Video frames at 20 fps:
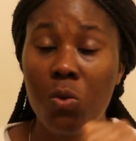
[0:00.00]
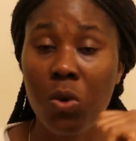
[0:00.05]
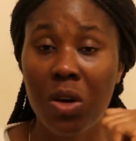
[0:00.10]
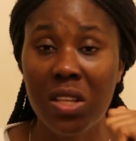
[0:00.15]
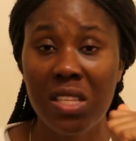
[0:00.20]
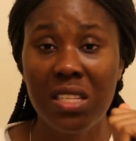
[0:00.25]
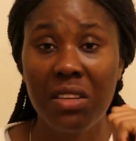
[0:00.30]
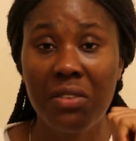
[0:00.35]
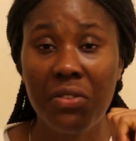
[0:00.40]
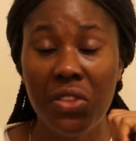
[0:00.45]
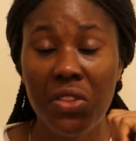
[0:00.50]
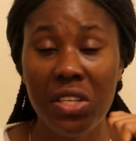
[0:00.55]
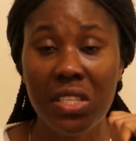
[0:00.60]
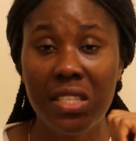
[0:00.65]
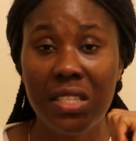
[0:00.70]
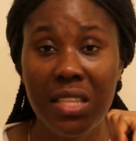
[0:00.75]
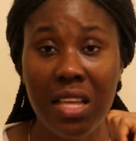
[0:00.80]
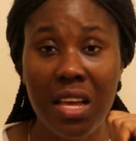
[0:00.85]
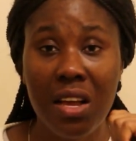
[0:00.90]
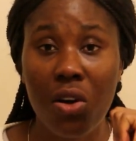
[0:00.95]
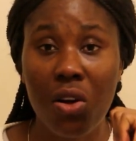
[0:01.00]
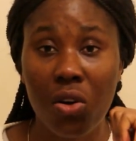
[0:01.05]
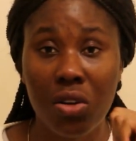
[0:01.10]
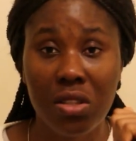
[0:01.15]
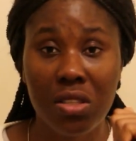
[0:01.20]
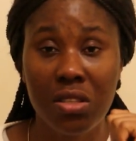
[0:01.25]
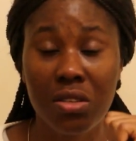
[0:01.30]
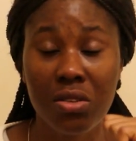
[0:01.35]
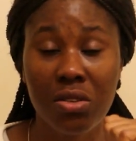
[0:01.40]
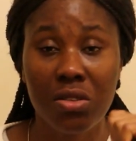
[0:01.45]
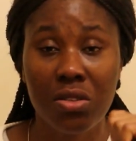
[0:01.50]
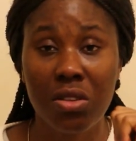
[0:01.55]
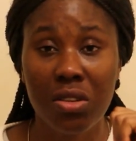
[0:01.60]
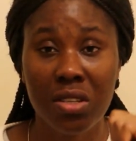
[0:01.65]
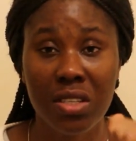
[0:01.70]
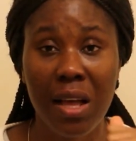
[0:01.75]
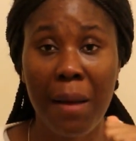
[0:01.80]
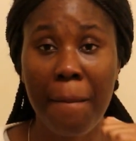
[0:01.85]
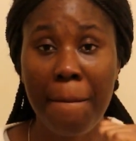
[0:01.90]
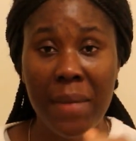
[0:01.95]
What if this thing continues?
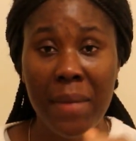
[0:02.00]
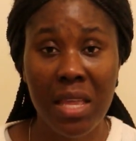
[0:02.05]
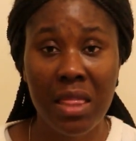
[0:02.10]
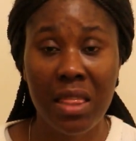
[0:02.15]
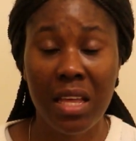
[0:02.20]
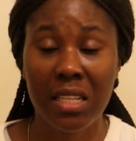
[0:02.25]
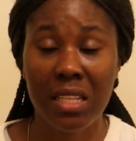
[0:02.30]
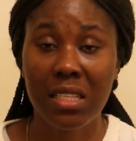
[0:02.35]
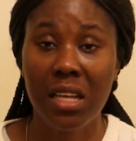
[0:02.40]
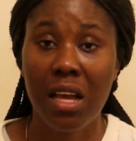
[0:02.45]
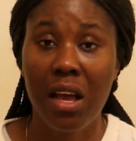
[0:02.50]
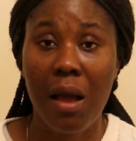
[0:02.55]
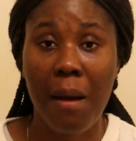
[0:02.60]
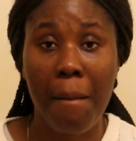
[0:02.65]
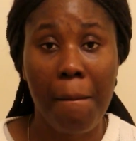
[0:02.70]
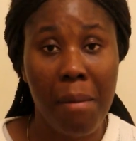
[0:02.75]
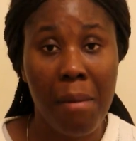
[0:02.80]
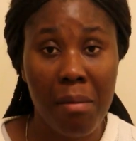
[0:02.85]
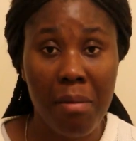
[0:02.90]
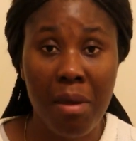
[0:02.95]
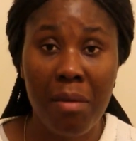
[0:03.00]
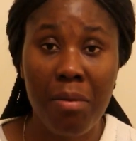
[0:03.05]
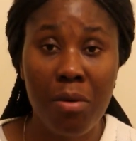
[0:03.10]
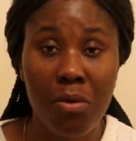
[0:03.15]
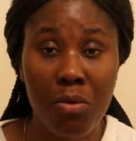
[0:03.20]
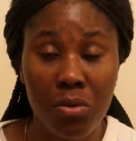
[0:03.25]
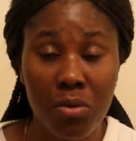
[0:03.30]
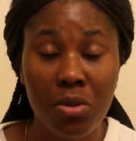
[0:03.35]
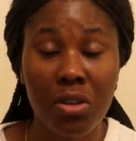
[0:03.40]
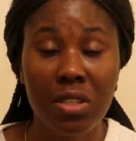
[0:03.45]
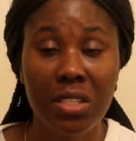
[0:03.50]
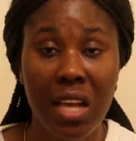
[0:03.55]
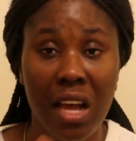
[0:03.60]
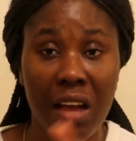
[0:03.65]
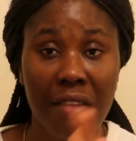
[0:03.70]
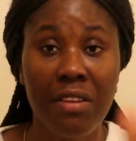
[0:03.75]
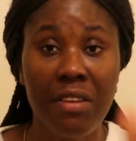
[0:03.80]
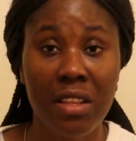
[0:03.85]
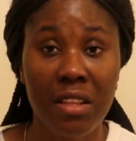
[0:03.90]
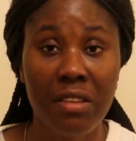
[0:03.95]
Does that mean that my baby will not
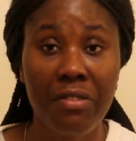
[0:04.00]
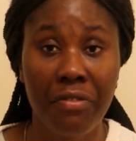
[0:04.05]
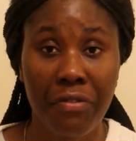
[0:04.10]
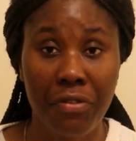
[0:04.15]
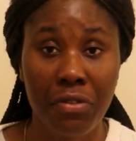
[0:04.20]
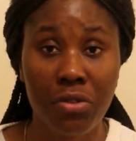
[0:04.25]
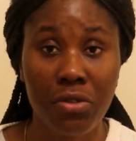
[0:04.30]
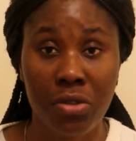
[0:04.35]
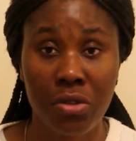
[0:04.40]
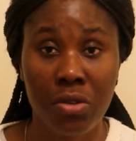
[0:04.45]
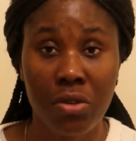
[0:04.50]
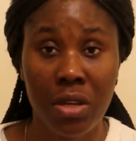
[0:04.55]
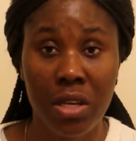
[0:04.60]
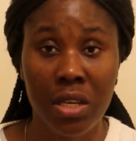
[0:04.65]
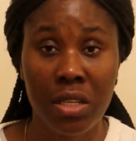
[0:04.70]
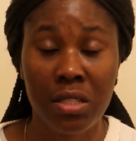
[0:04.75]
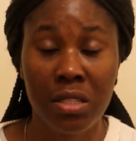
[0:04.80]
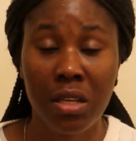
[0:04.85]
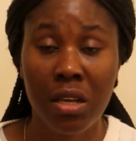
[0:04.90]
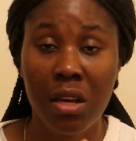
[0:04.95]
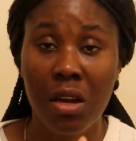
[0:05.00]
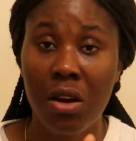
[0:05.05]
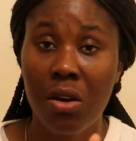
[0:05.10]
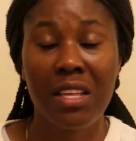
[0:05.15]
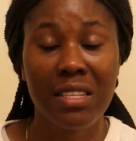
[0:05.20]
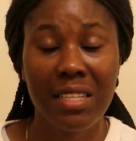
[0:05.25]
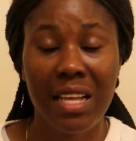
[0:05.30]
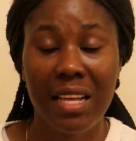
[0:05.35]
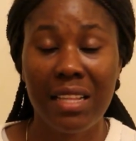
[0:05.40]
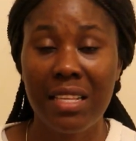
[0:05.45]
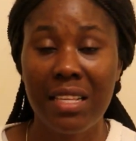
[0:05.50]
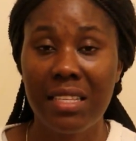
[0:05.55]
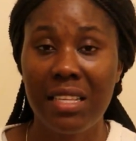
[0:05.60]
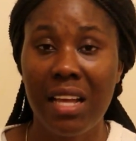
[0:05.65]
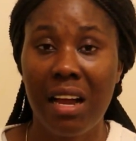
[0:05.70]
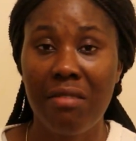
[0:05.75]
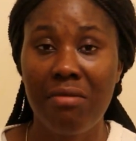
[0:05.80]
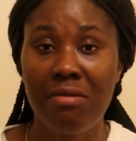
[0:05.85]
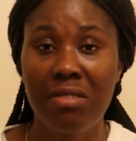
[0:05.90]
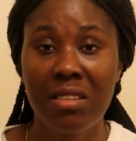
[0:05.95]
have any food to eat? Things like this
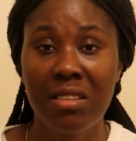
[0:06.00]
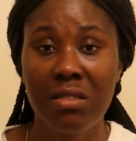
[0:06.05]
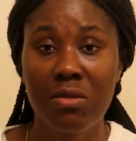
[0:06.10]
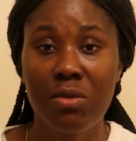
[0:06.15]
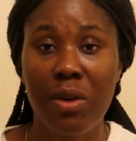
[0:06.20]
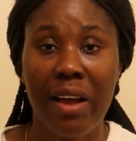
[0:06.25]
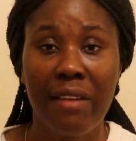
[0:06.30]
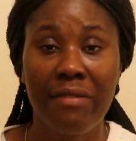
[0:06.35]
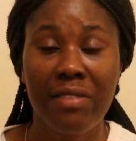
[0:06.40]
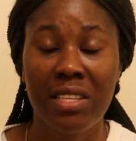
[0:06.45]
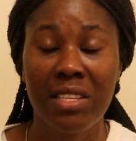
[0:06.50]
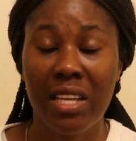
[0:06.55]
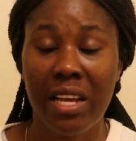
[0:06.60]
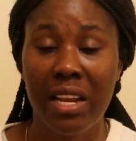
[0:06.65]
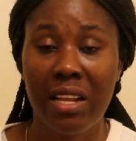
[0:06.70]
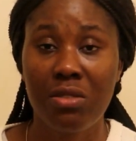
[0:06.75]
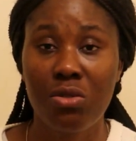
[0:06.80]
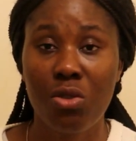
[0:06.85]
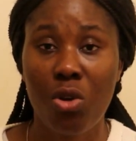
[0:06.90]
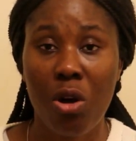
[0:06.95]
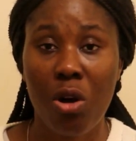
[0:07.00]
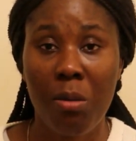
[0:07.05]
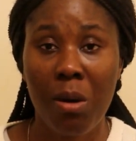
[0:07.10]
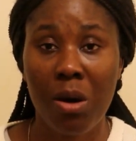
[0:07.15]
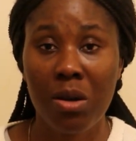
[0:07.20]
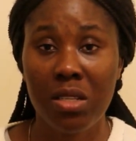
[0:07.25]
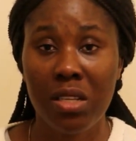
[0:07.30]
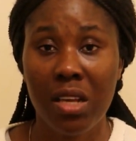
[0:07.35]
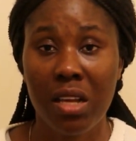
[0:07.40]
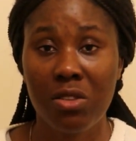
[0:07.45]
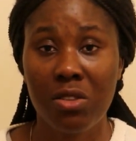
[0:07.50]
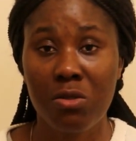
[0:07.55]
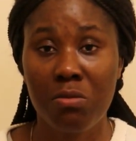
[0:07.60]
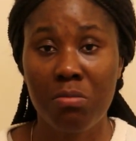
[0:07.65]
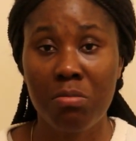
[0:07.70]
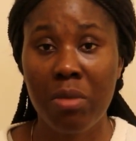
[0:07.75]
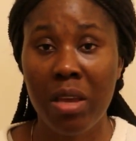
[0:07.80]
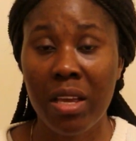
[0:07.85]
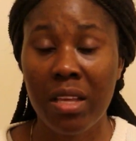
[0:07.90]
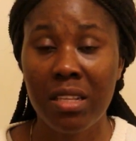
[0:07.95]
are reasons why I've decided to come out here to
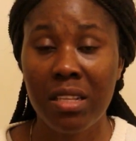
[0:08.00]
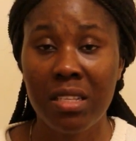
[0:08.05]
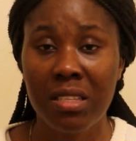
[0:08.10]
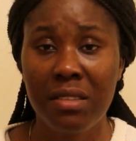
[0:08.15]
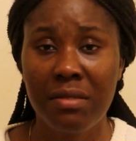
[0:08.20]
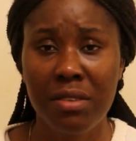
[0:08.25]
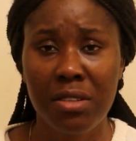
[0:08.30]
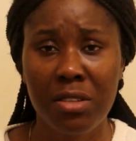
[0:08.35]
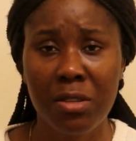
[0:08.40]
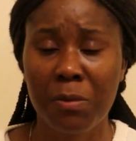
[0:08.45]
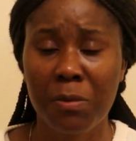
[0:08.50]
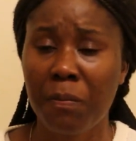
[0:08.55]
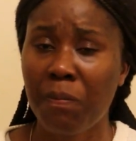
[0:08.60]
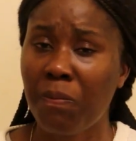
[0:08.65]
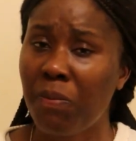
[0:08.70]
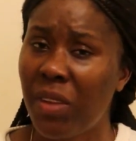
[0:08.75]
make this video.